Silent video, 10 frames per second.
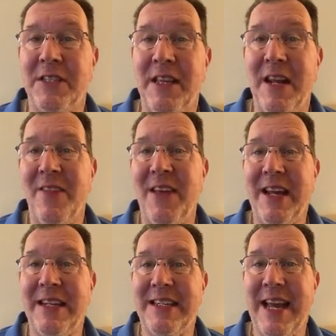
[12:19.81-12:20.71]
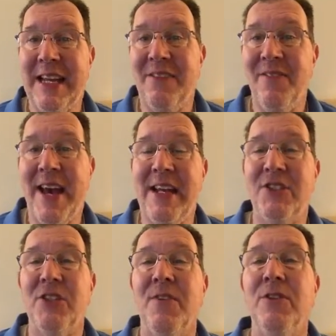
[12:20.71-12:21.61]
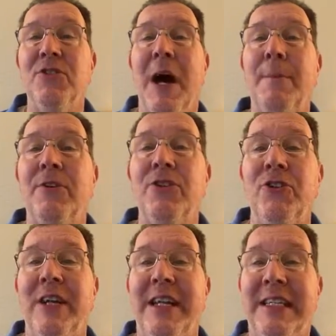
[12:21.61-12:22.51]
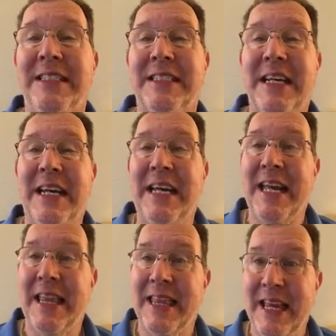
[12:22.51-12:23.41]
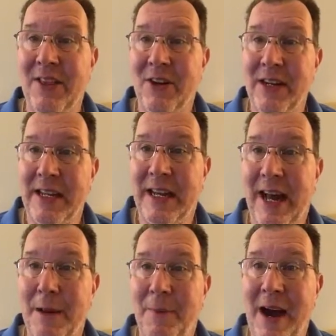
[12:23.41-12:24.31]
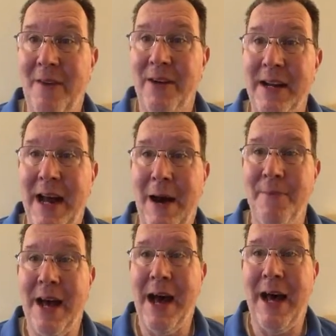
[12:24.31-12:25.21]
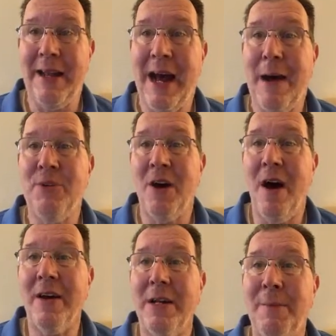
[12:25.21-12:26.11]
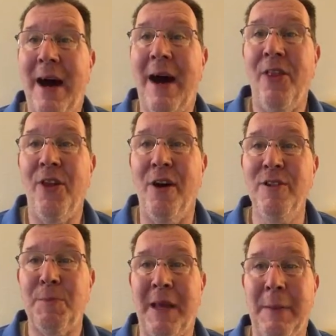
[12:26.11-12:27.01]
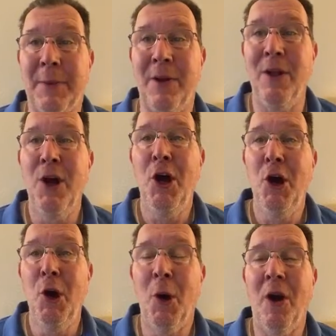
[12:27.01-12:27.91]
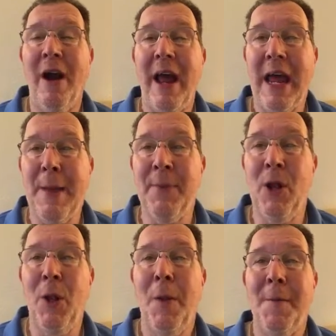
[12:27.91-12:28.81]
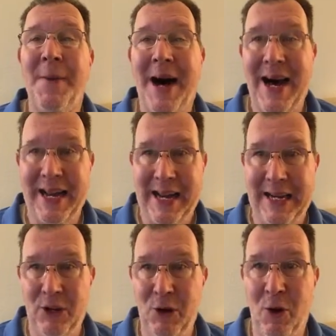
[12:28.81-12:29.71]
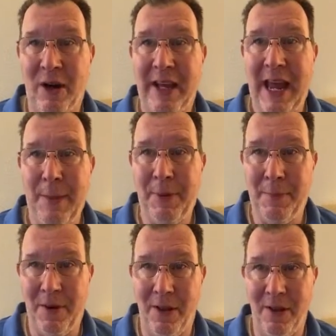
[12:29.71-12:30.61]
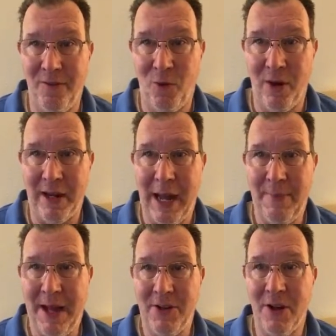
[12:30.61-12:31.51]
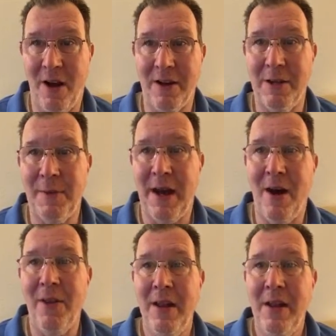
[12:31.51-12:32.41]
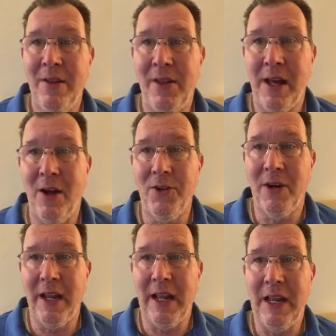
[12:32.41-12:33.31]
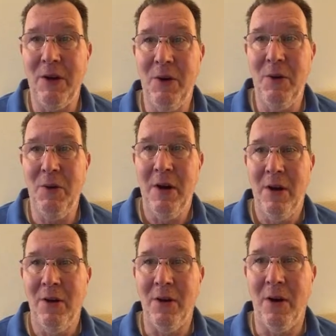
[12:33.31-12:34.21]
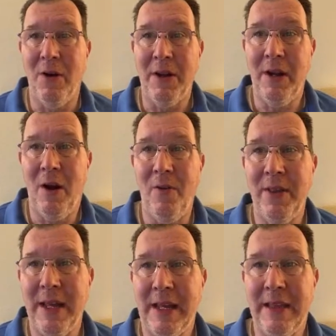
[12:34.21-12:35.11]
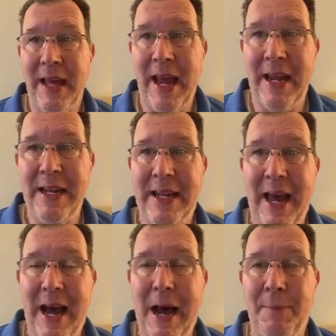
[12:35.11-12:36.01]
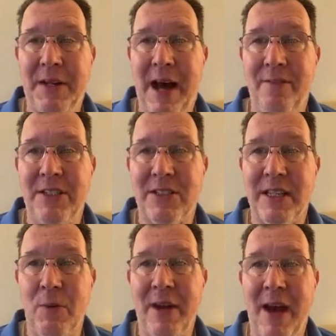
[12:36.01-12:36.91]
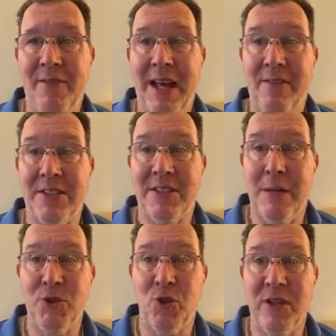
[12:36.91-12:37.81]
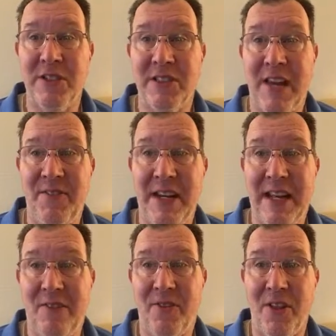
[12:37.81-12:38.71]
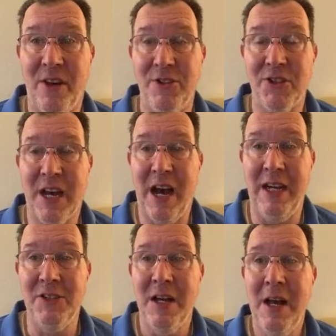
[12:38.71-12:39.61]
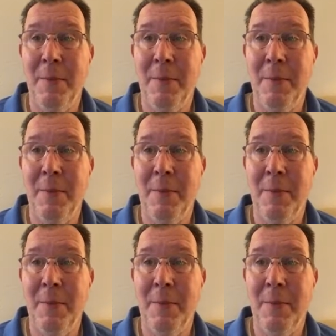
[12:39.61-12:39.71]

And then if they can take advantage of those opportunities, then they're going to get out of poverty. Now I'm talking about those people who are able-bodied, who are capable of working. I'm not talking about the elderly who are, and the handicapped. Obviously, we have to have some sort of safety net for those guys.